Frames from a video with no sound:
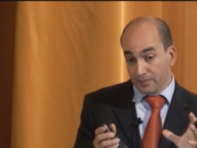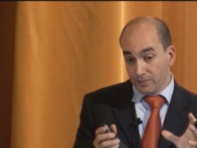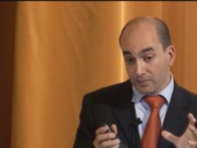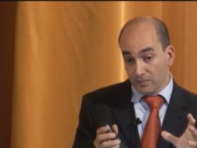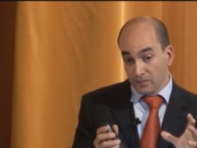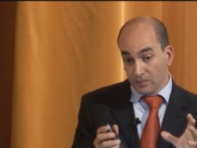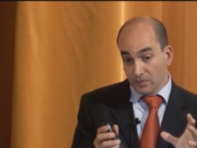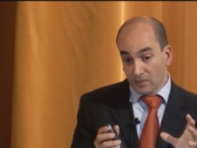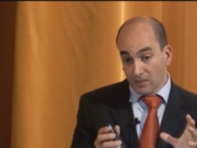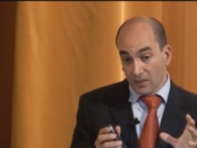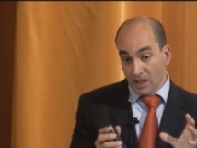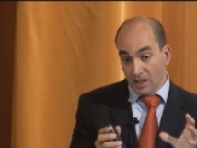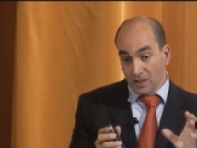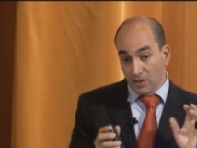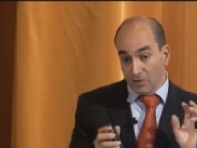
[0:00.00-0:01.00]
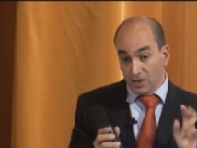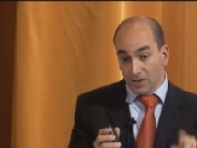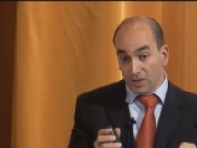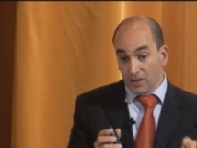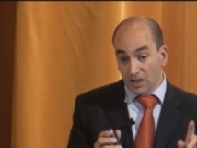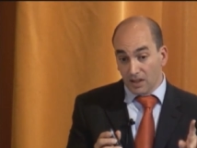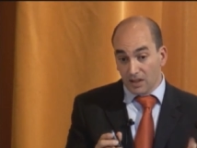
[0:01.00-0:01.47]
Oh, I see. It so was
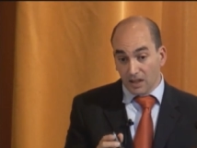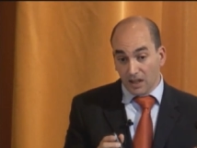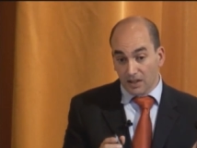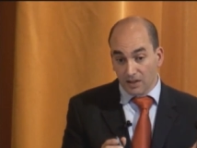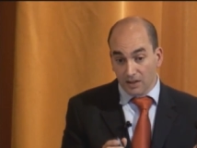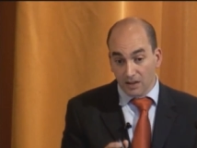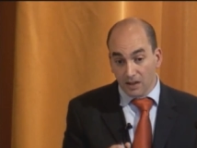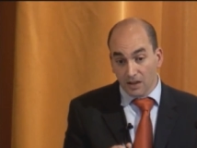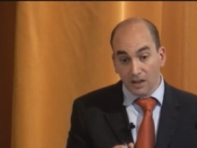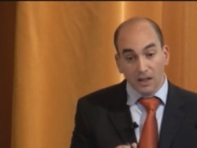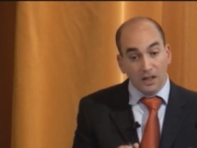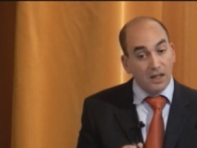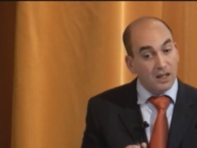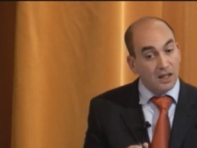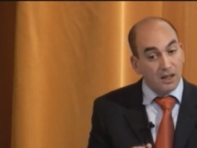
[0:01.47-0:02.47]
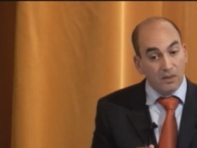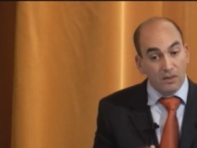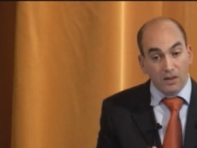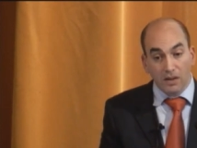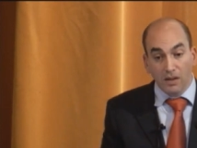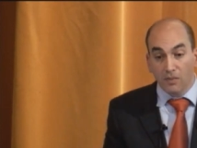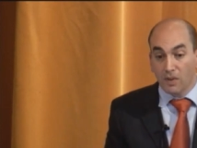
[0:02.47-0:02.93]
not the image with the uh,
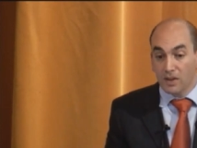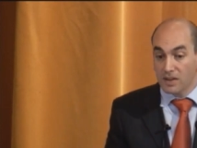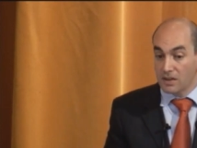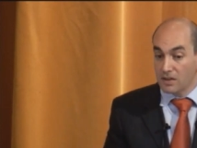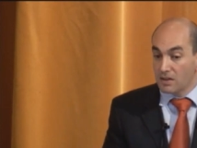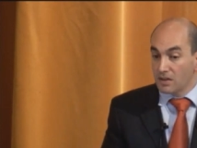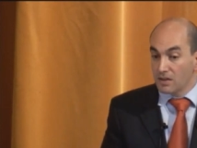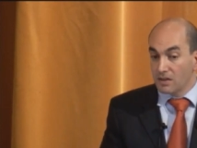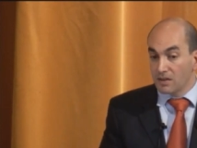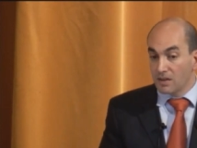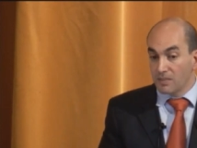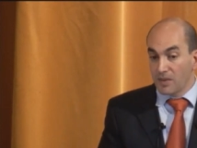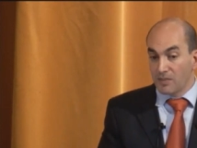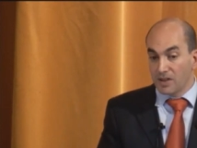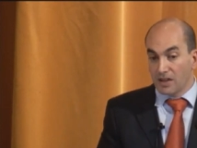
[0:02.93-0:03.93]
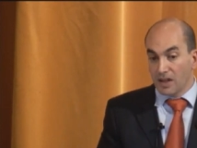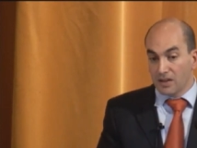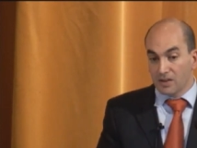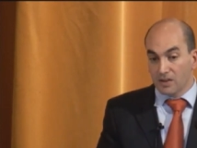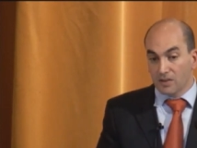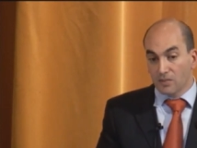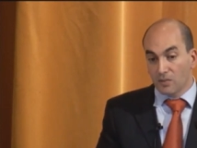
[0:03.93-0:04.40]
sound. It, it wasn't the, the, memory task.
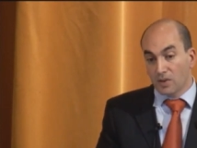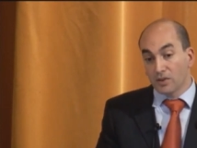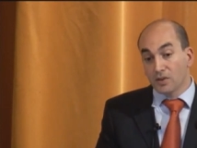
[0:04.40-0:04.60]
We're okay.